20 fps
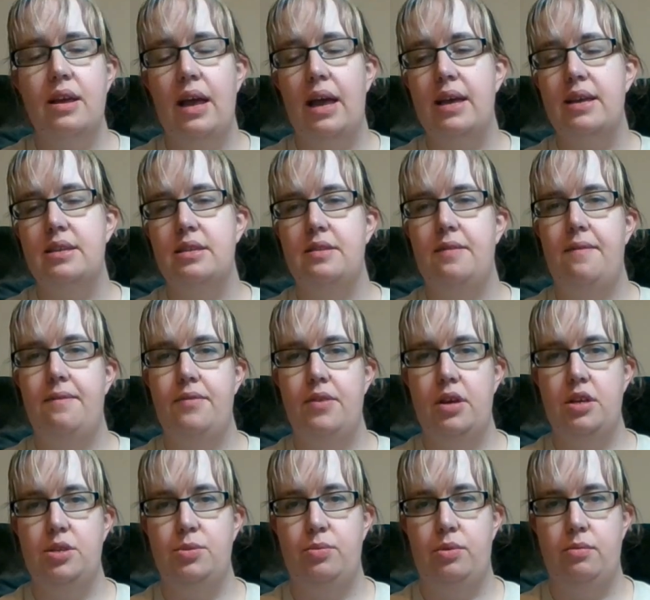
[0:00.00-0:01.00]
Okay, so the
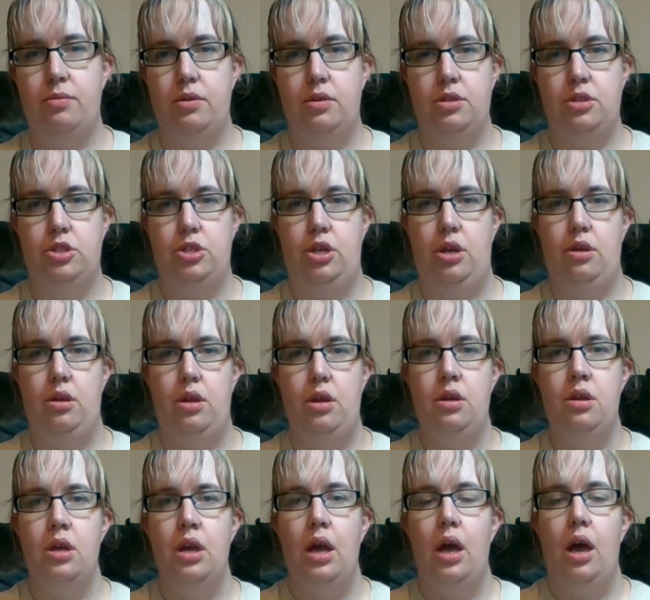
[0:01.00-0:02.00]
first one I'm going to show you
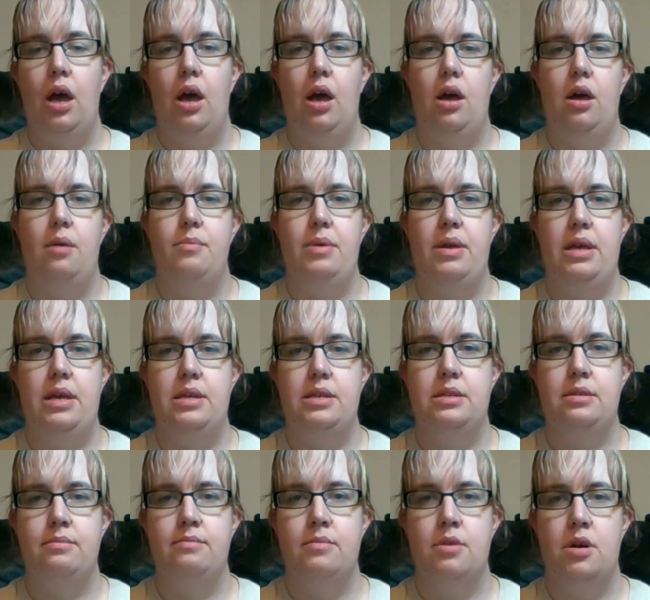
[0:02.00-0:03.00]

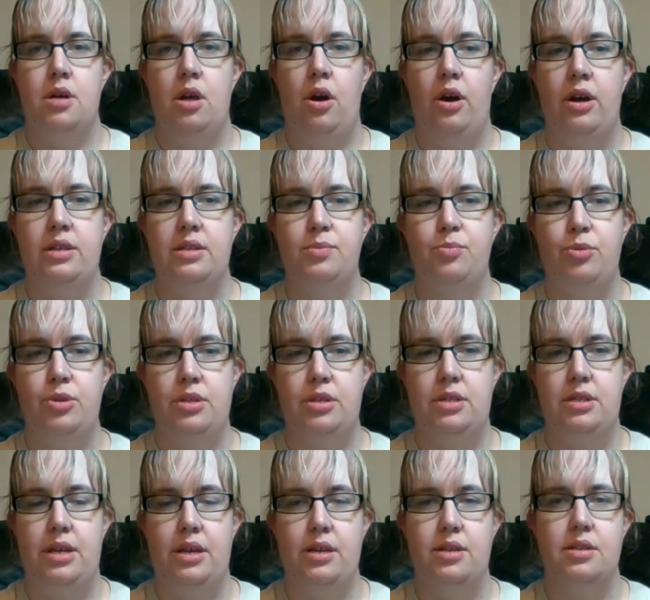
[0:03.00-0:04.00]
is my Ice
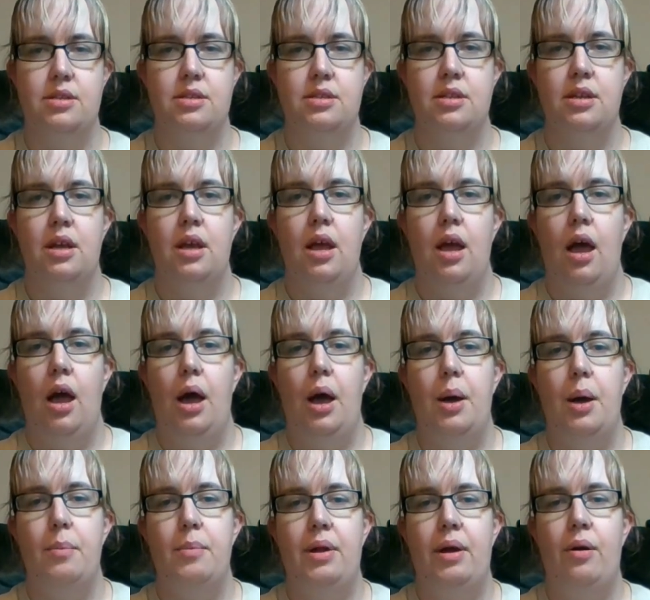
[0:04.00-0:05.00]
Princess.
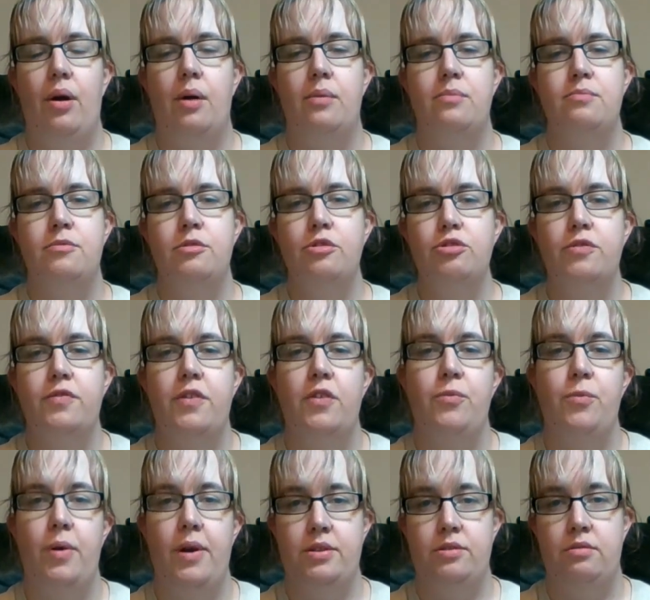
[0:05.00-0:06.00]
Now, I'm not sure if I've
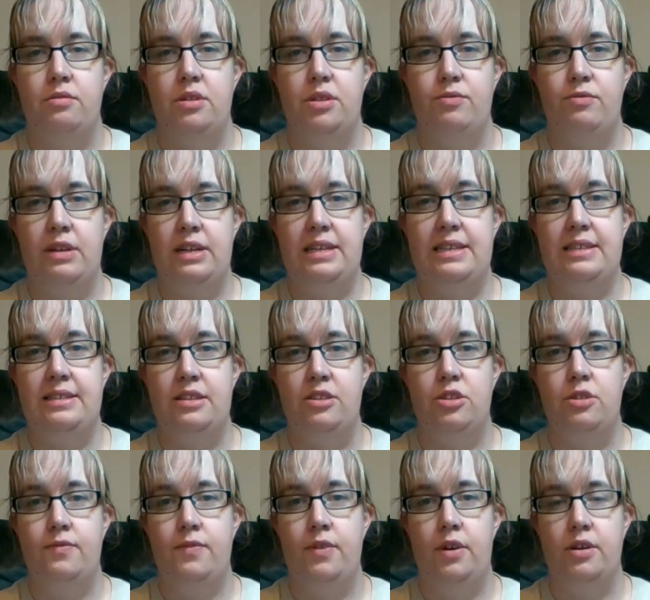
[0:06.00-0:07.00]
worked on this really since
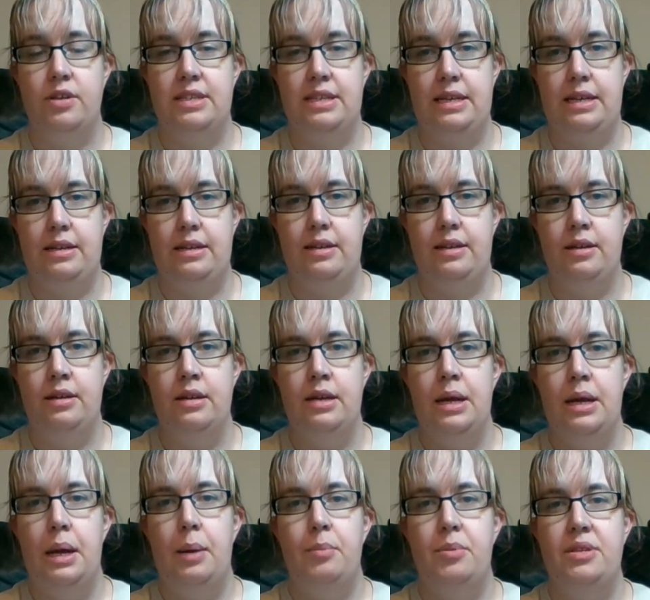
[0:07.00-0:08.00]
you've last seen it,
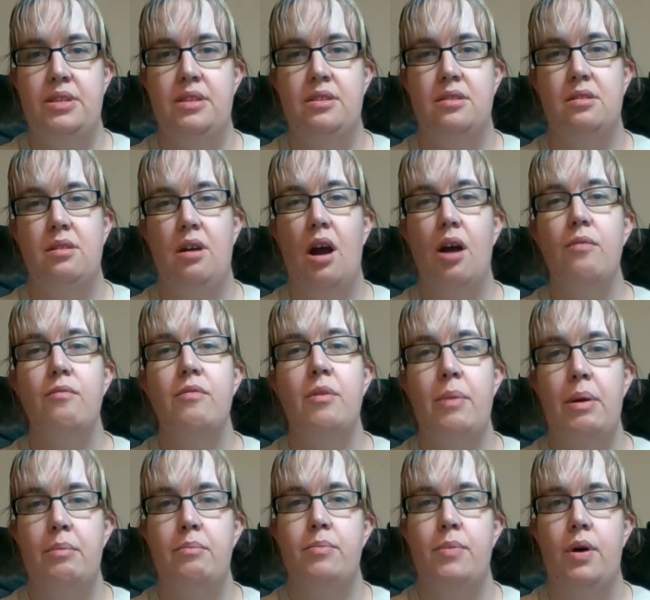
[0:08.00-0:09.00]
but since I can't
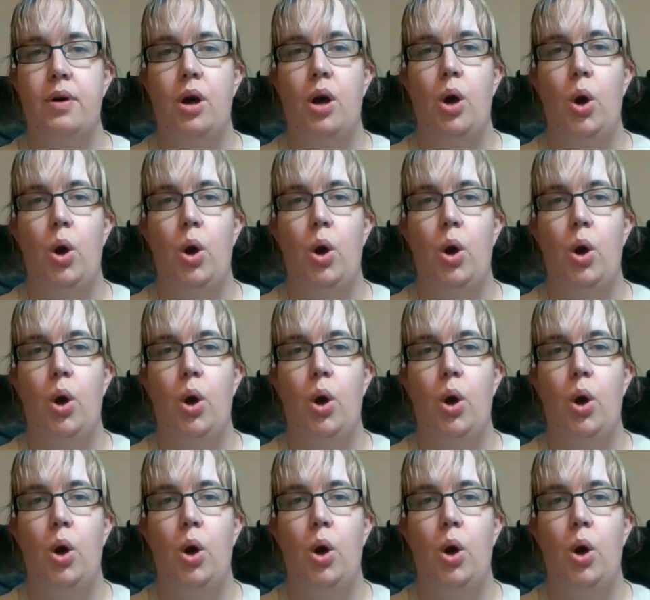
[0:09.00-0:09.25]
remember